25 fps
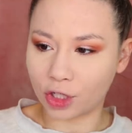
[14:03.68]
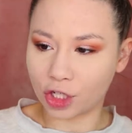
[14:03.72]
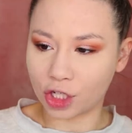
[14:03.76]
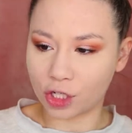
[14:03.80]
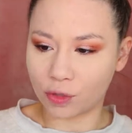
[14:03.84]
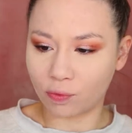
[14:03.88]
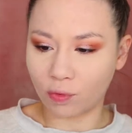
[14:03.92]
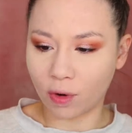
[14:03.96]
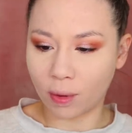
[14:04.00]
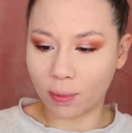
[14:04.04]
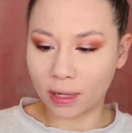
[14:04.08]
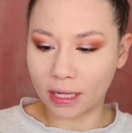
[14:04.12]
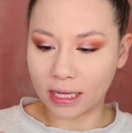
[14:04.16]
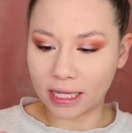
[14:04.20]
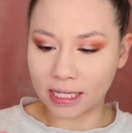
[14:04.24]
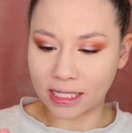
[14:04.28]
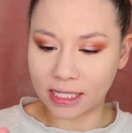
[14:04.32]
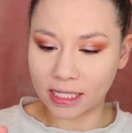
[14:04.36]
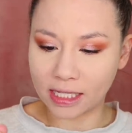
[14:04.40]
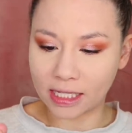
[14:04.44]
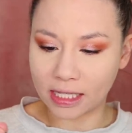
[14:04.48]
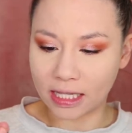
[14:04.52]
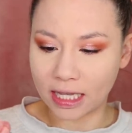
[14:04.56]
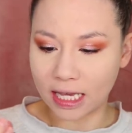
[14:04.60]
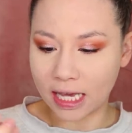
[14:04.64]
to just rub it in. This
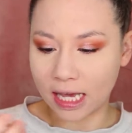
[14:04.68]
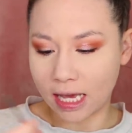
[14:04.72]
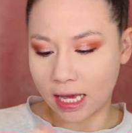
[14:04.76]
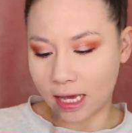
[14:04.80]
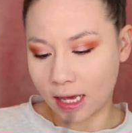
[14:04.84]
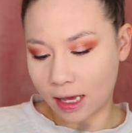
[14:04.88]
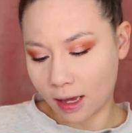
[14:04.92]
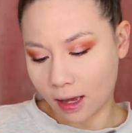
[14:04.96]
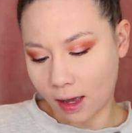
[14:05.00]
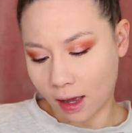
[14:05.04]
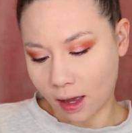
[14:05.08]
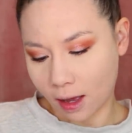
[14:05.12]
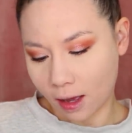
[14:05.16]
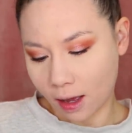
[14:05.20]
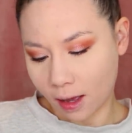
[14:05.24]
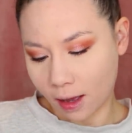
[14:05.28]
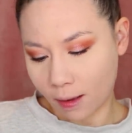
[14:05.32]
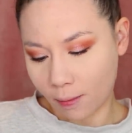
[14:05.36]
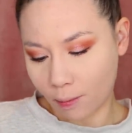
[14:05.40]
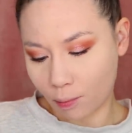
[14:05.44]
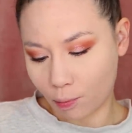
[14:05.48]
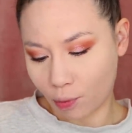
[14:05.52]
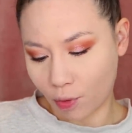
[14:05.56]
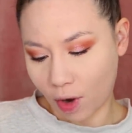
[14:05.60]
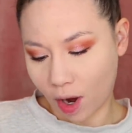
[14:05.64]
is the
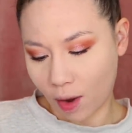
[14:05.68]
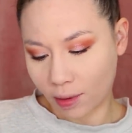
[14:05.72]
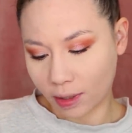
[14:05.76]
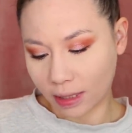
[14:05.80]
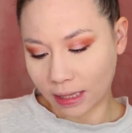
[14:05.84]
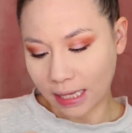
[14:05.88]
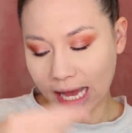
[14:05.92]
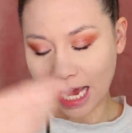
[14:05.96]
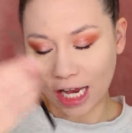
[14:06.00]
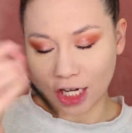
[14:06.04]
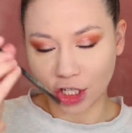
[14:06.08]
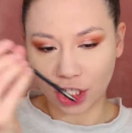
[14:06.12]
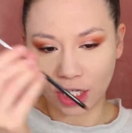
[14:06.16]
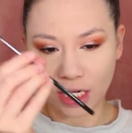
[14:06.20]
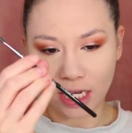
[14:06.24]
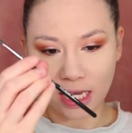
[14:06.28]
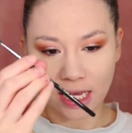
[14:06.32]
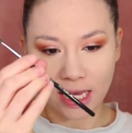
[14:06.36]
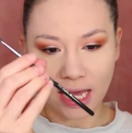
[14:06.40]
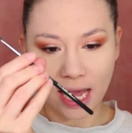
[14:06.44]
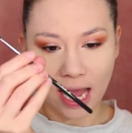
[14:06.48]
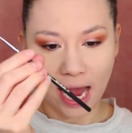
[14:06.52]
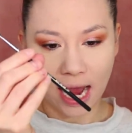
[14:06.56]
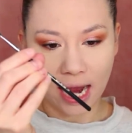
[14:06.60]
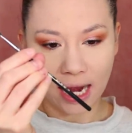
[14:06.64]
um, Brow and Lash
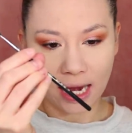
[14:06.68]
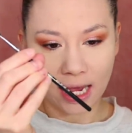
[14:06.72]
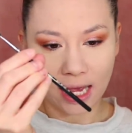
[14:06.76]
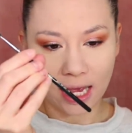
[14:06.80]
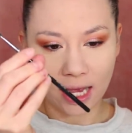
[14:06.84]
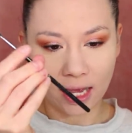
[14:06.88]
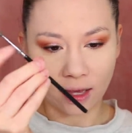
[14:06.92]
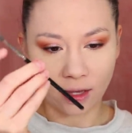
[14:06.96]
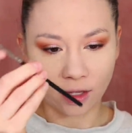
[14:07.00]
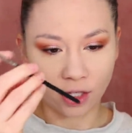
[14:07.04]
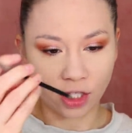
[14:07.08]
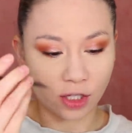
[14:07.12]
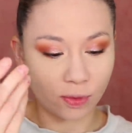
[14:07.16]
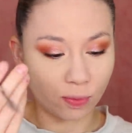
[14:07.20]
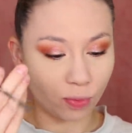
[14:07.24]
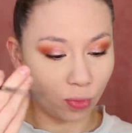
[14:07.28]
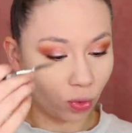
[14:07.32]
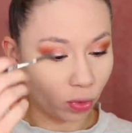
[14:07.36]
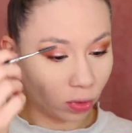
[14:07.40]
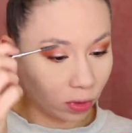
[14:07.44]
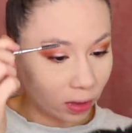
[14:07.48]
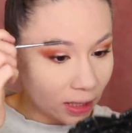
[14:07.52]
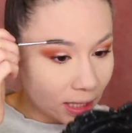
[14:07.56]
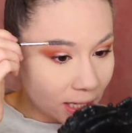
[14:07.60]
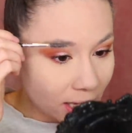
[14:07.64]
E80
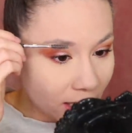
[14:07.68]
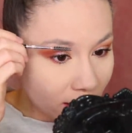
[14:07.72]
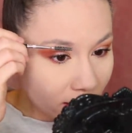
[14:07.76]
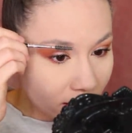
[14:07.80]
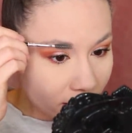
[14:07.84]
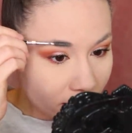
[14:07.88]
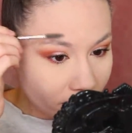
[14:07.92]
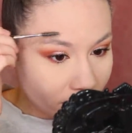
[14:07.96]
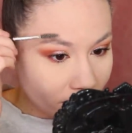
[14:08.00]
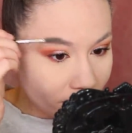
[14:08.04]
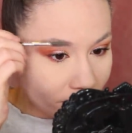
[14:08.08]
Spoolie.